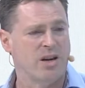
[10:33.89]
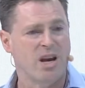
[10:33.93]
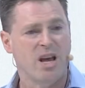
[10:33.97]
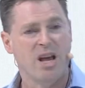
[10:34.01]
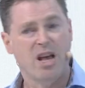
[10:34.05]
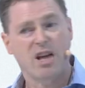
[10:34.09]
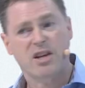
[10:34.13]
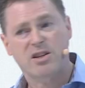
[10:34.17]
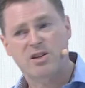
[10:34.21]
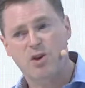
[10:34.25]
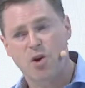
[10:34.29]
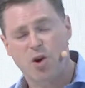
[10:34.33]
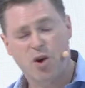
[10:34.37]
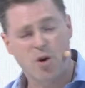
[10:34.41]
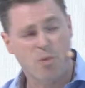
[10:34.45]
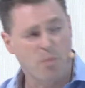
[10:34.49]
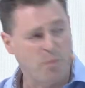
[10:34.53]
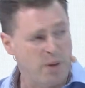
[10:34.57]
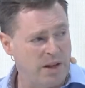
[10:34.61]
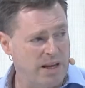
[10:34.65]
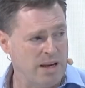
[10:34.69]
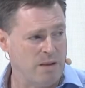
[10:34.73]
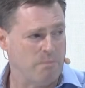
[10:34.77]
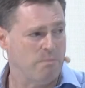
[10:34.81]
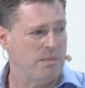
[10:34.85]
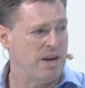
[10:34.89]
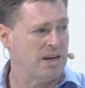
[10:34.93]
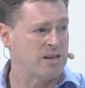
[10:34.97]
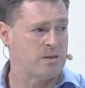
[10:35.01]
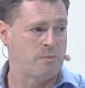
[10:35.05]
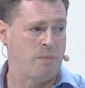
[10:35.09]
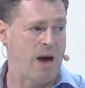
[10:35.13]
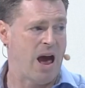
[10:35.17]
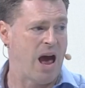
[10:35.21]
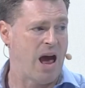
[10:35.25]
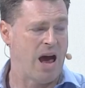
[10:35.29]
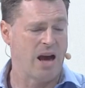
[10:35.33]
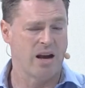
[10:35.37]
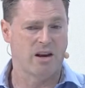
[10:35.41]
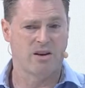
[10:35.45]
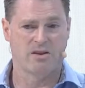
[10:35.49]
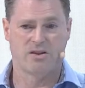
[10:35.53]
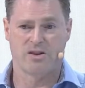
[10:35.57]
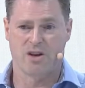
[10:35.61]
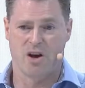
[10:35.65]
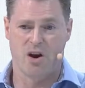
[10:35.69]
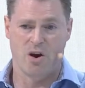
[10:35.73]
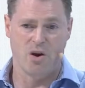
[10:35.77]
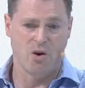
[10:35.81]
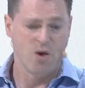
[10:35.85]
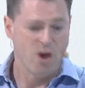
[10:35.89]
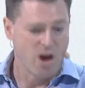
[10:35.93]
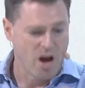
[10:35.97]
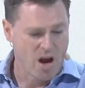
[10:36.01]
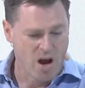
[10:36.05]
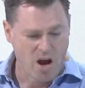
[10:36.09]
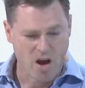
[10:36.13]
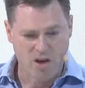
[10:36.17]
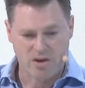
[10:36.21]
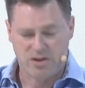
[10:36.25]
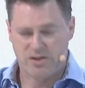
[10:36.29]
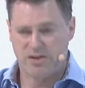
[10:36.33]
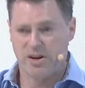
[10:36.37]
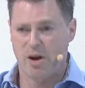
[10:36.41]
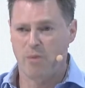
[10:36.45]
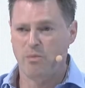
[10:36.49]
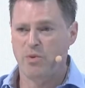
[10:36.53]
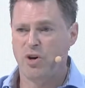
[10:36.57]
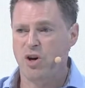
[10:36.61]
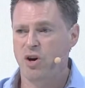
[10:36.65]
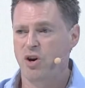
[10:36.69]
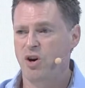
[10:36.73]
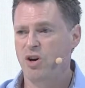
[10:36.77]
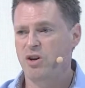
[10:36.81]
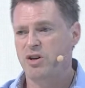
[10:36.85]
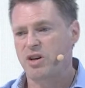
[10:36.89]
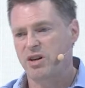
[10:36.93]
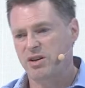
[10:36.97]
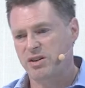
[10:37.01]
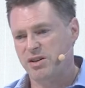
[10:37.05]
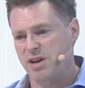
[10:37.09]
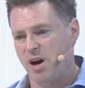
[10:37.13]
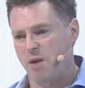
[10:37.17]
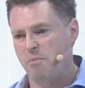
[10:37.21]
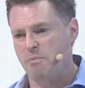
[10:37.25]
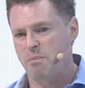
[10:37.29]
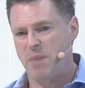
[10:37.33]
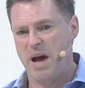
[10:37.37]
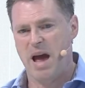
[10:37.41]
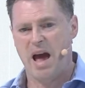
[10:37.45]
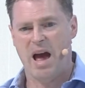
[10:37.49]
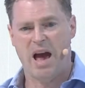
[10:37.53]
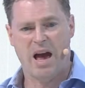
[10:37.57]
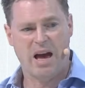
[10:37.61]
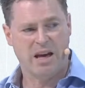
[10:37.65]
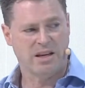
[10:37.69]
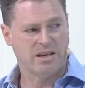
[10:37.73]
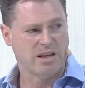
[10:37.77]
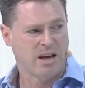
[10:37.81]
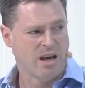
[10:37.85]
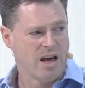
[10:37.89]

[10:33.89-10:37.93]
So a complete mixed bag. So some good, some bad,